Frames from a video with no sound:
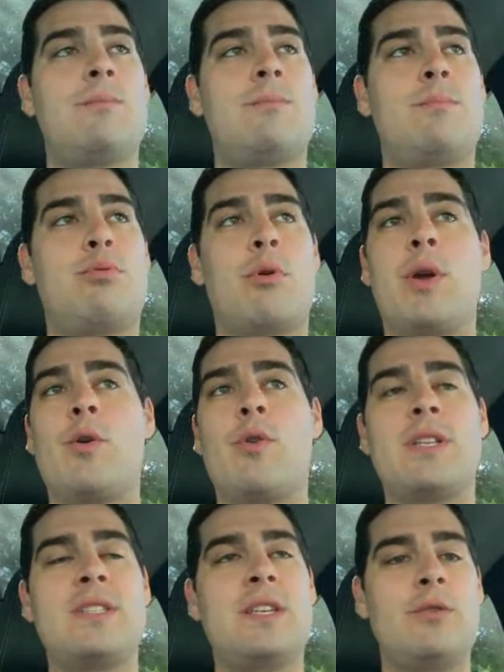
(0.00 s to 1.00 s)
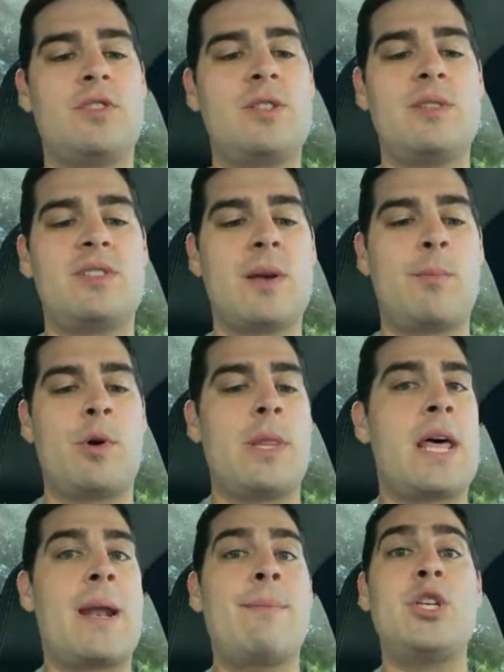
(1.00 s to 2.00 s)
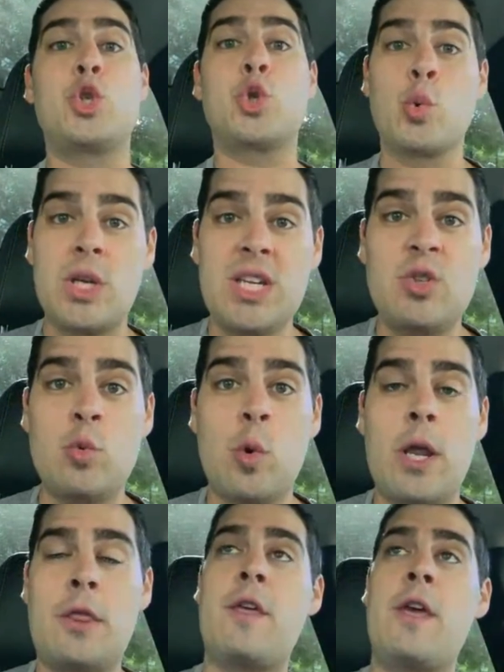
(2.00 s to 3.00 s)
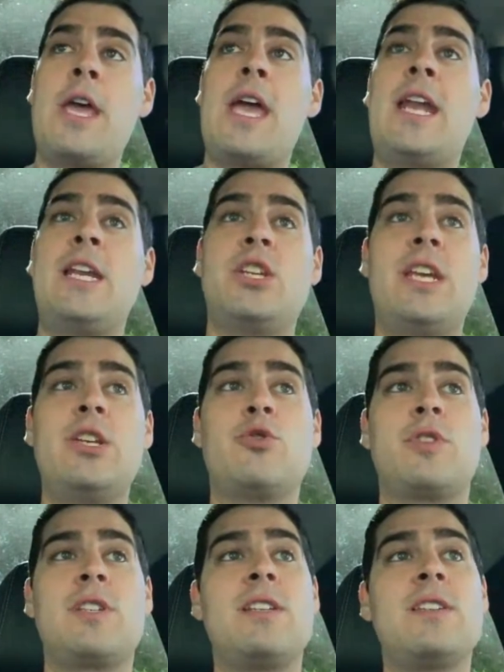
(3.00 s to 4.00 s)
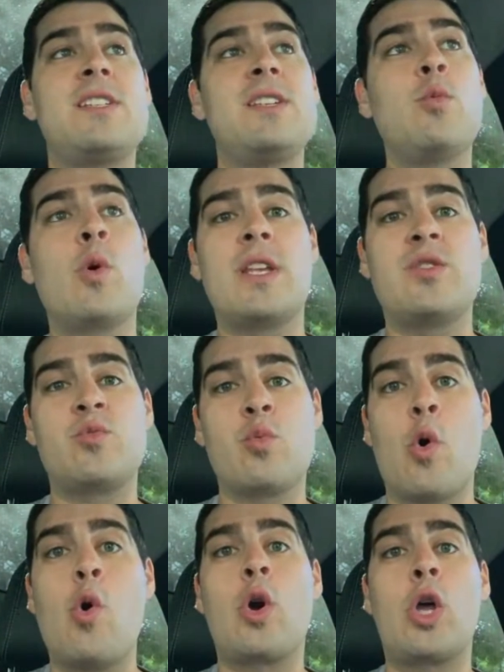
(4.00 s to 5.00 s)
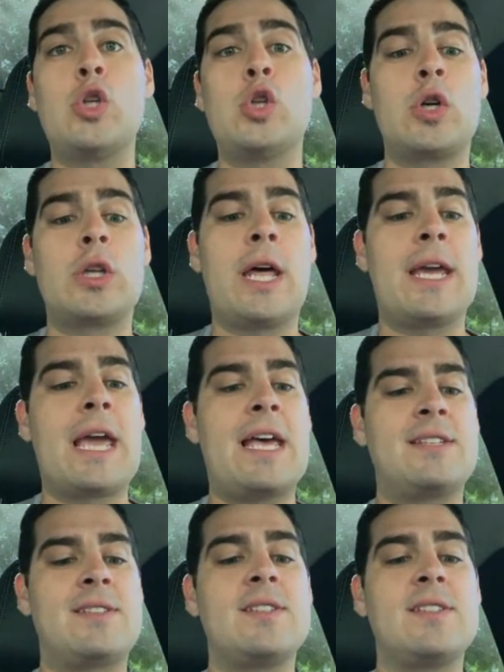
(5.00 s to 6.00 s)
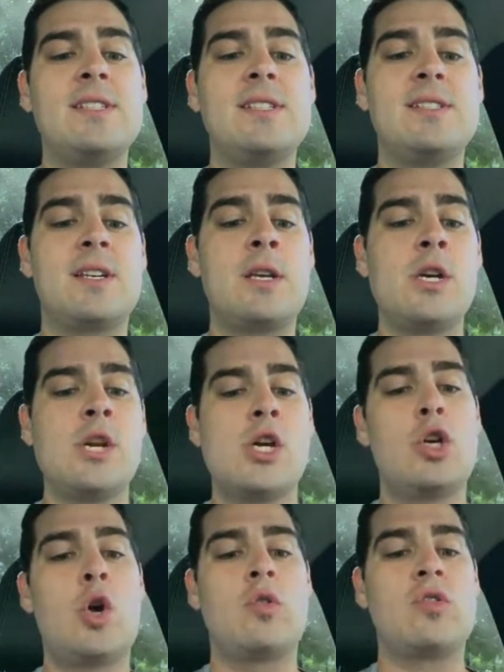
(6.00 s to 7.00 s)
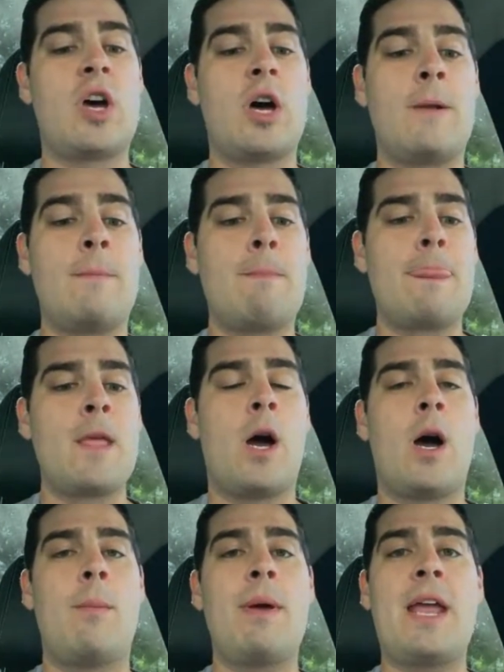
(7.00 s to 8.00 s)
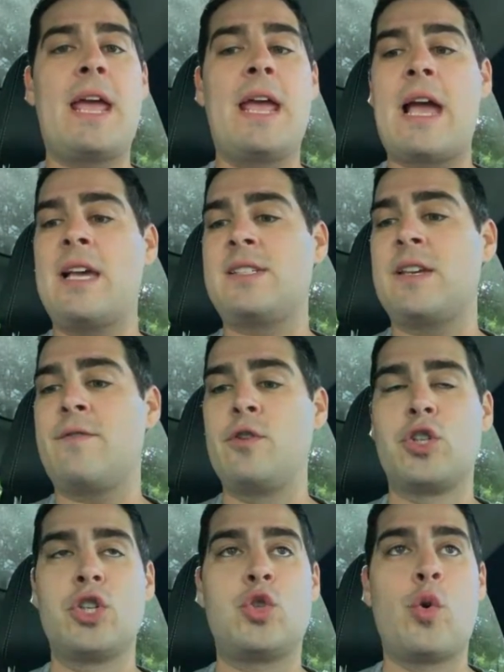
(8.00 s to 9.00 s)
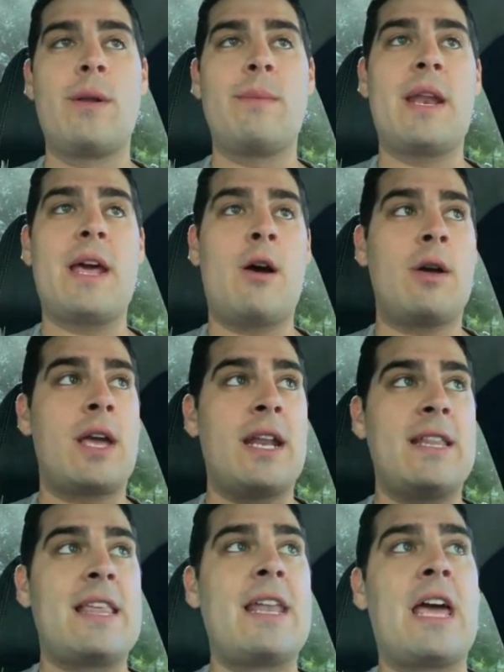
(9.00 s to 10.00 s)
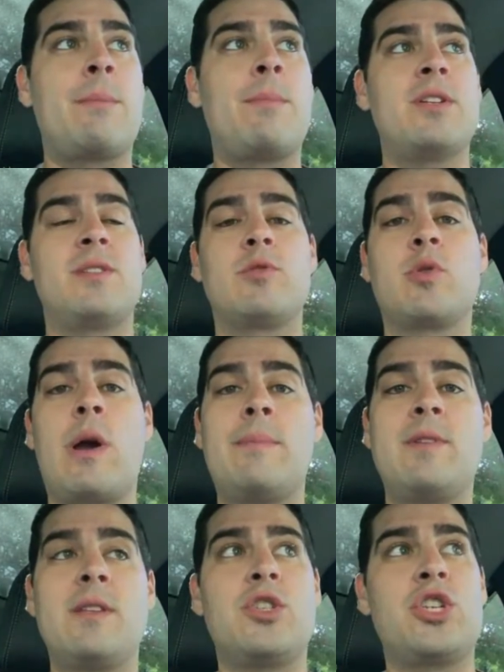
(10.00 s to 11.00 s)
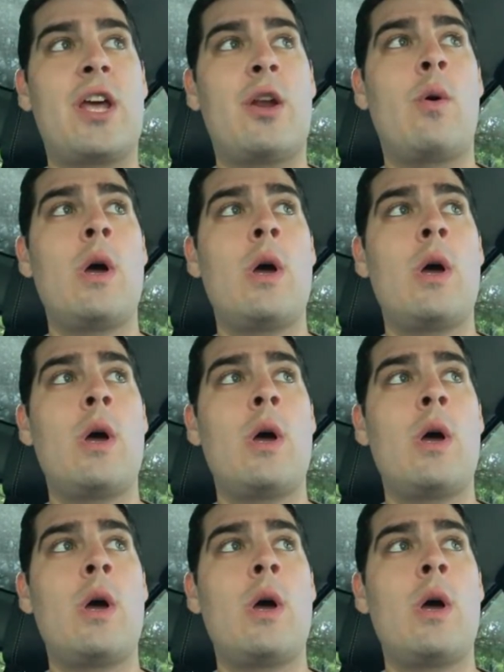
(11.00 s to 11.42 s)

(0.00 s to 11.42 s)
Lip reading: Pringle continues to be someone that I'm intrigued with and interested to see what his role could look like as the season goes on. And guys, if you're just joining me now, again, hit that like button, subscribe to the channel.